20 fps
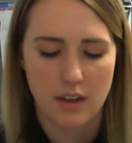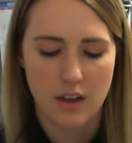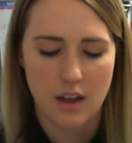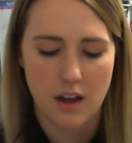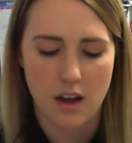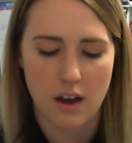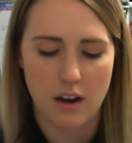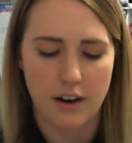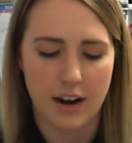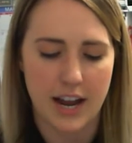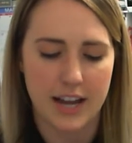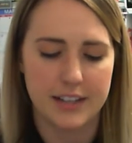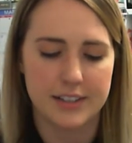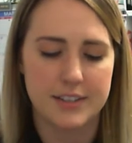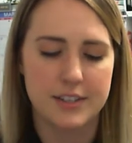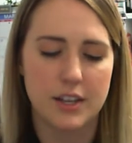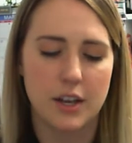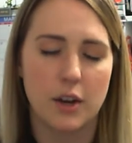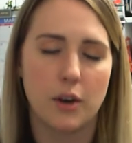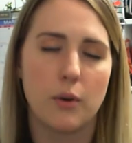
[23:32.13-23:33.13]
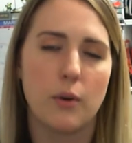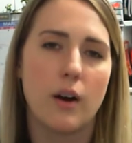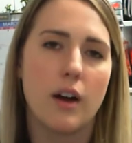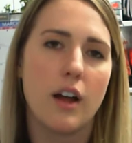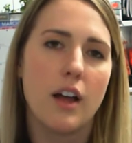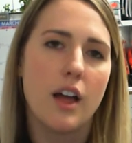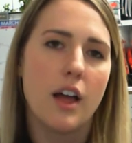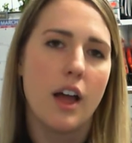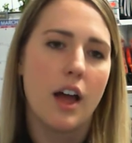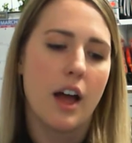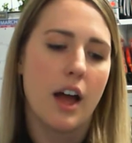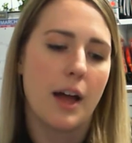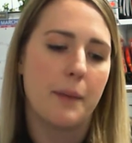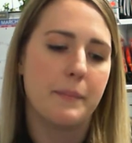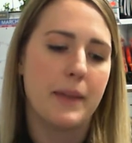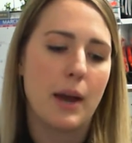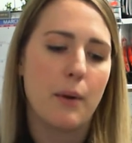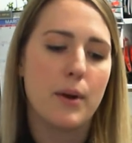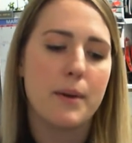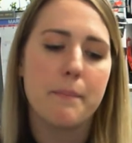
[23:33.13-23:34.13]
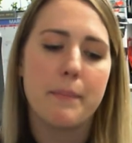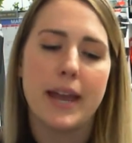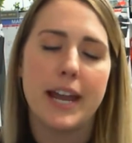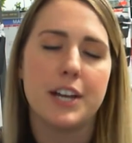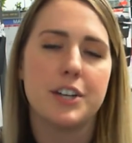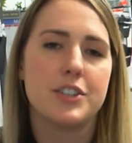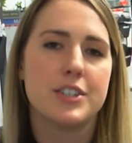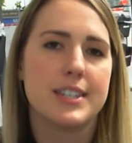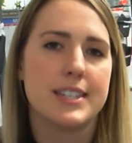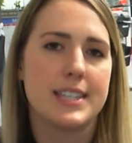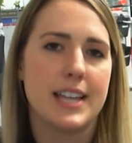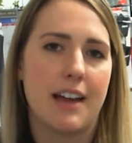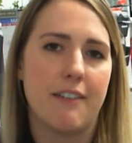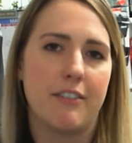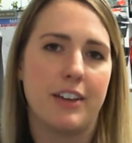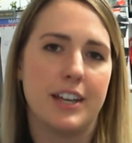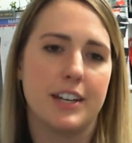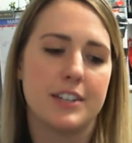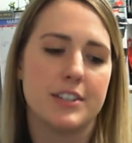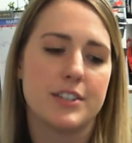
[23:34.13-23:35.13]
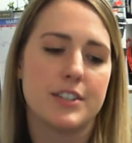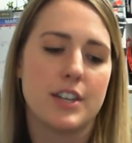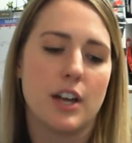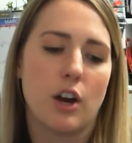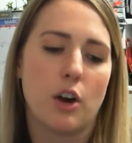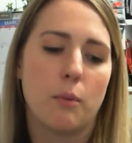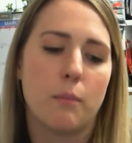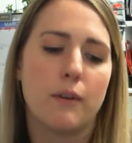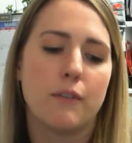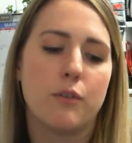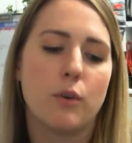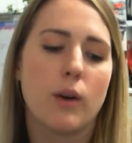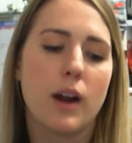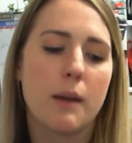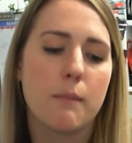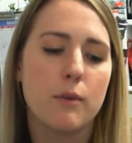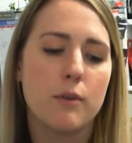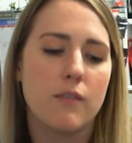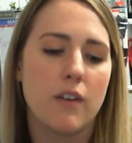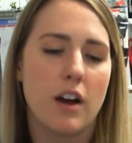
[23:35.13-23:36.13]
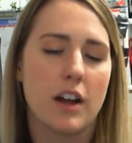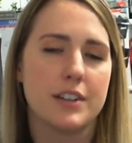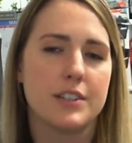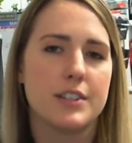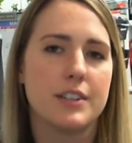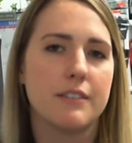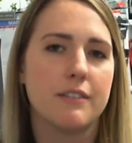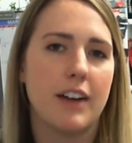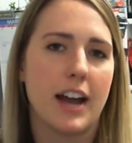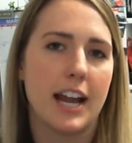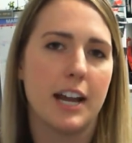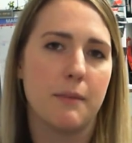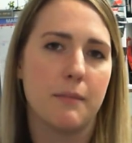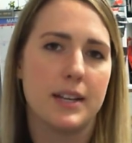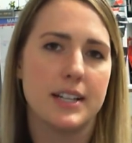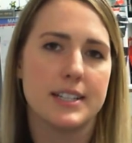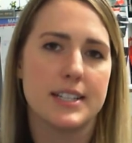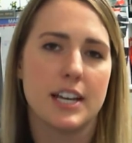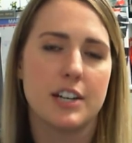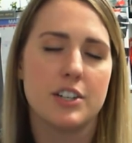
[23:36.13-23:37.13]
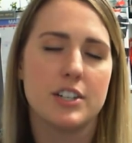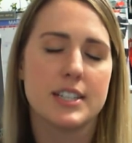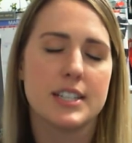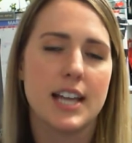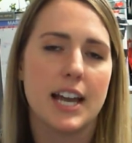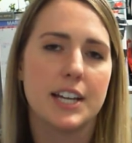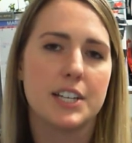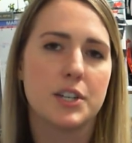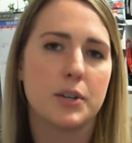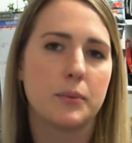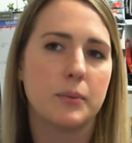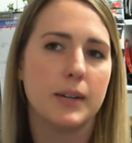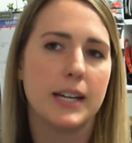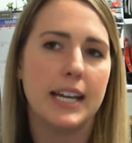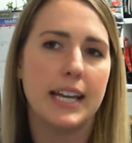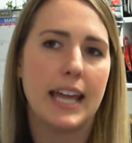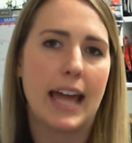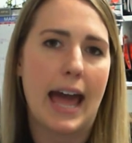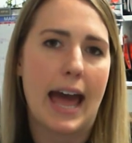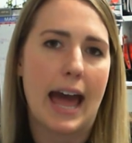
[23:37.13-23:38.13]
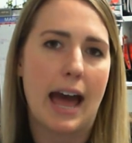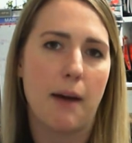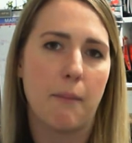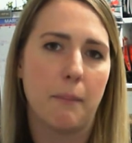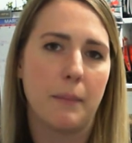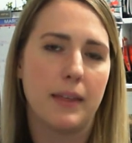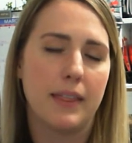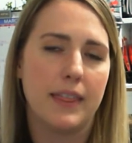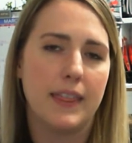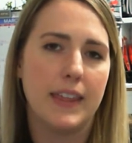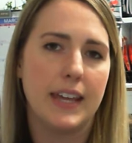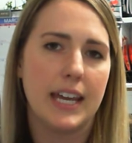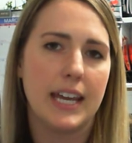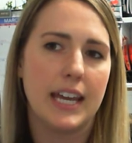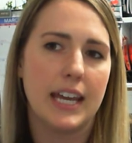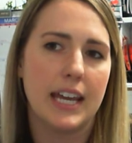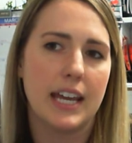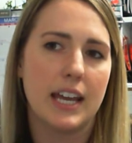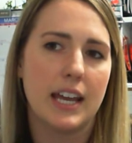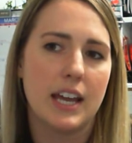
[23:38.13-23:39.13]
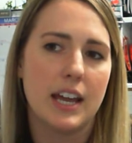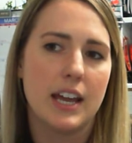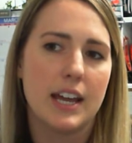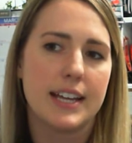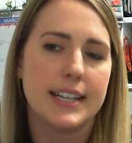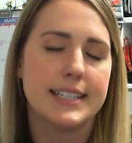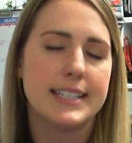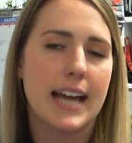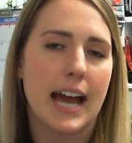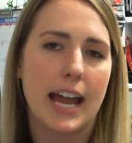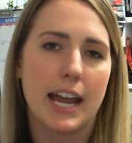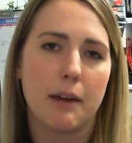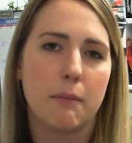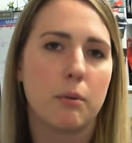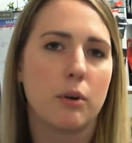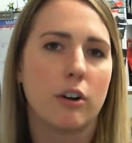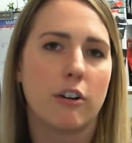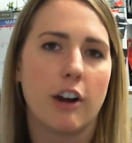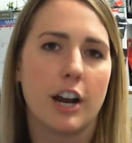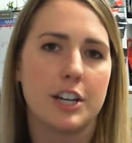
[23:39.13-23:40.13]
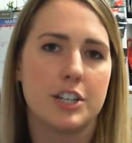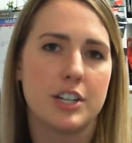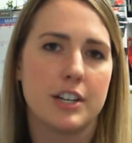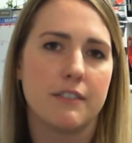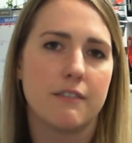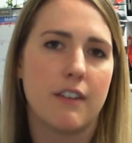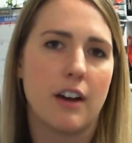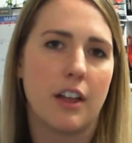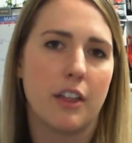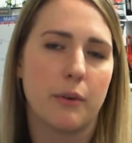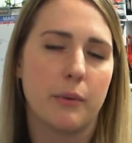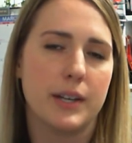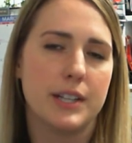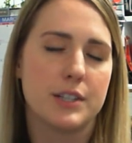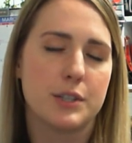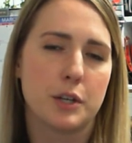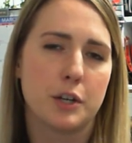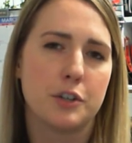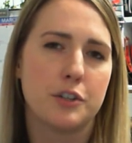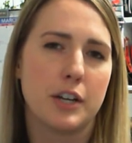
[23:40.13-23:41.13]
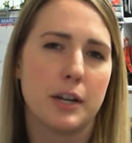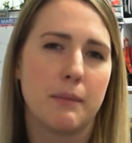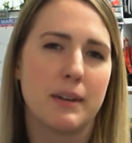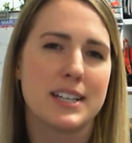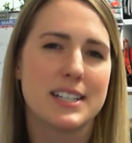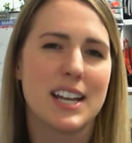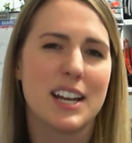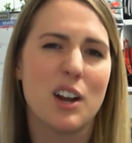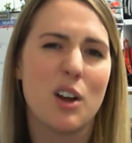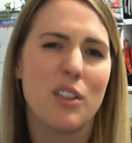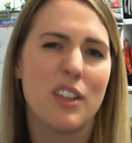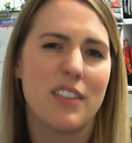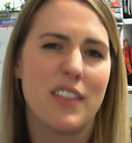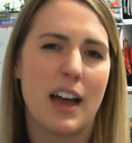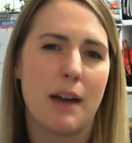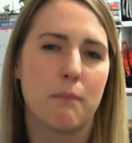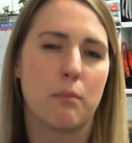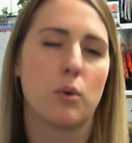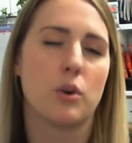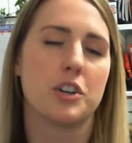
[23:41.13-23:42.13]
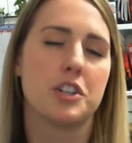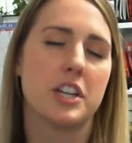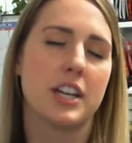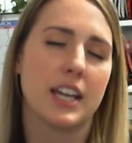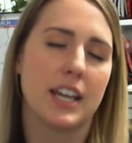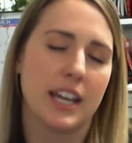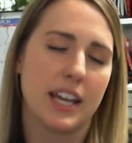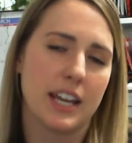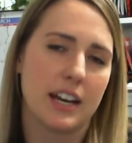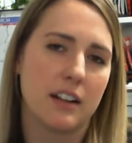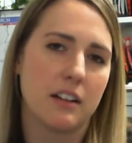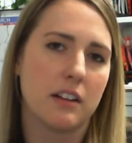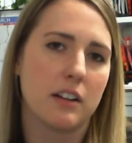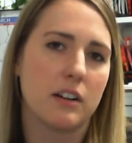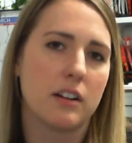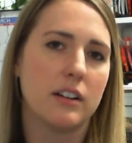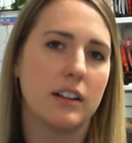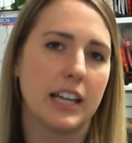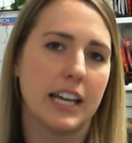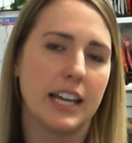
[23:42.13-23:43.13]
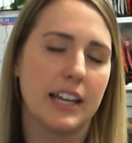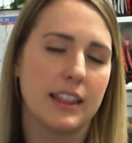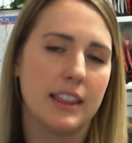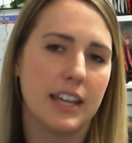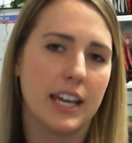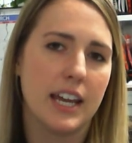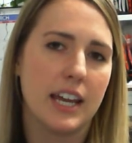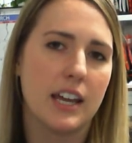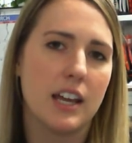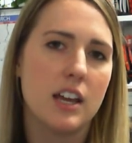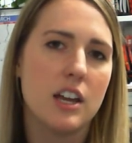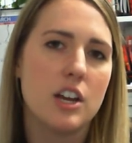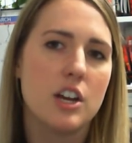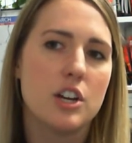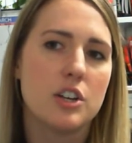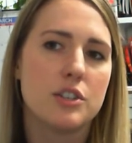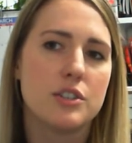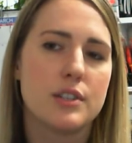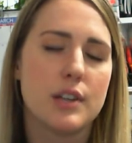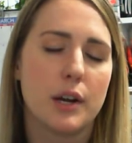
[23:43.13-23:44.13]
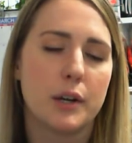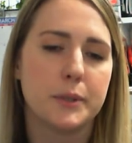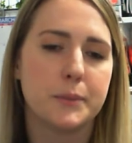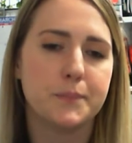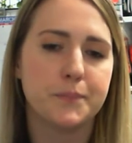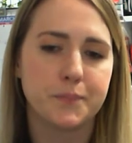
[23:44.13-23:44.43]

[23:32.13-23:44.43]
All right, so I'm now on page 7. So before I move on to vitamins, I just like to recap the diet progression following surgery, because I know that portion can get a little lengthy. So